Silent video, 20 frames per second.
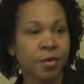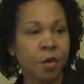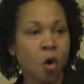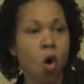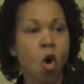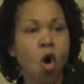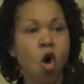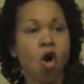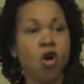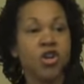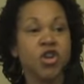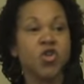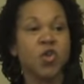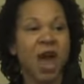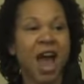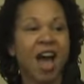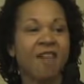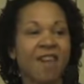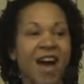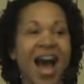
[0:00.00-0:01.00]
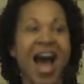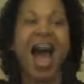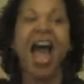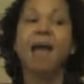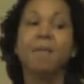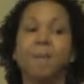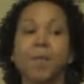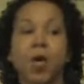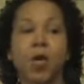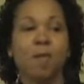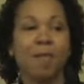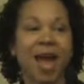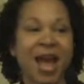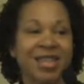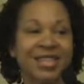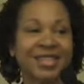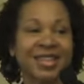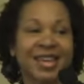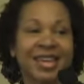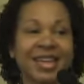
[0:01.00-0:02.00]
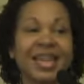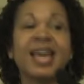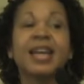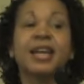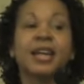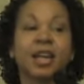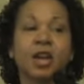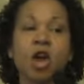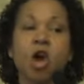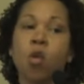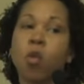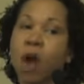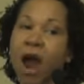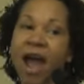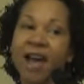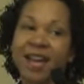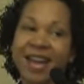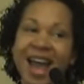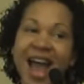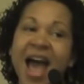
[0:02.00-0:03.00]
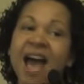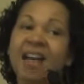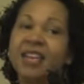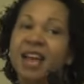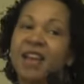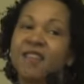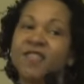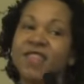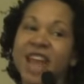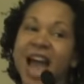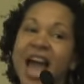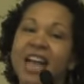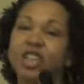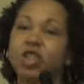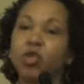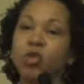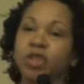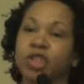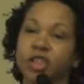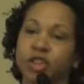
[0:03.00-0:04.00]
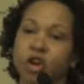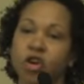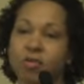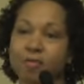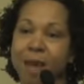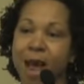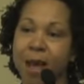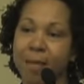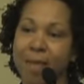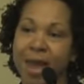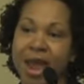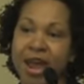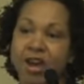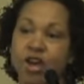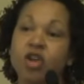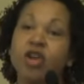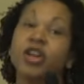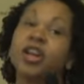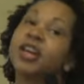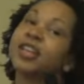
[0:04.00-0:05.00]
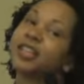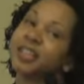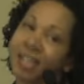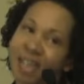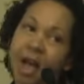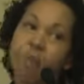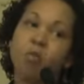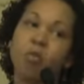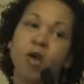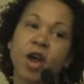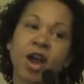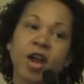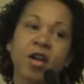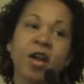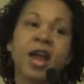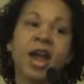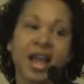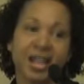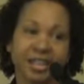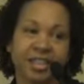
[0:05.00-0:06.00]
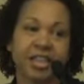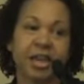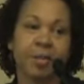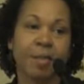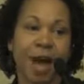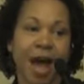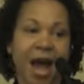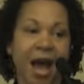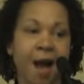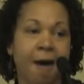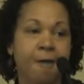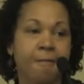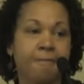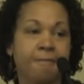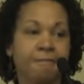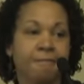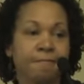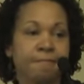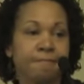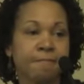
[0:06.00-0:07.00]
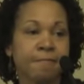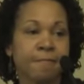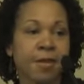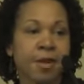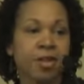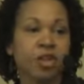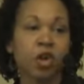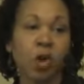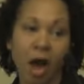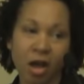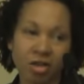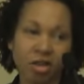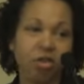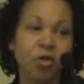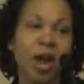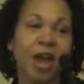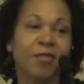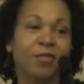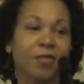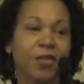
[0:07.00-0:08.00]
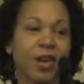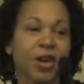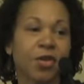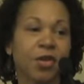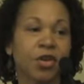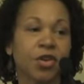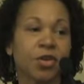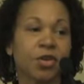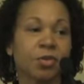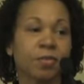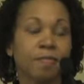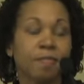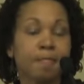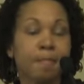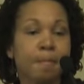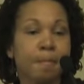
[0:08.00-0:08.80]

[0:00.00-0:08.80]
Or you have hyper masculinity where I got, I've got to assert my manhood somewhere and somehow. So I'll strike fear in you.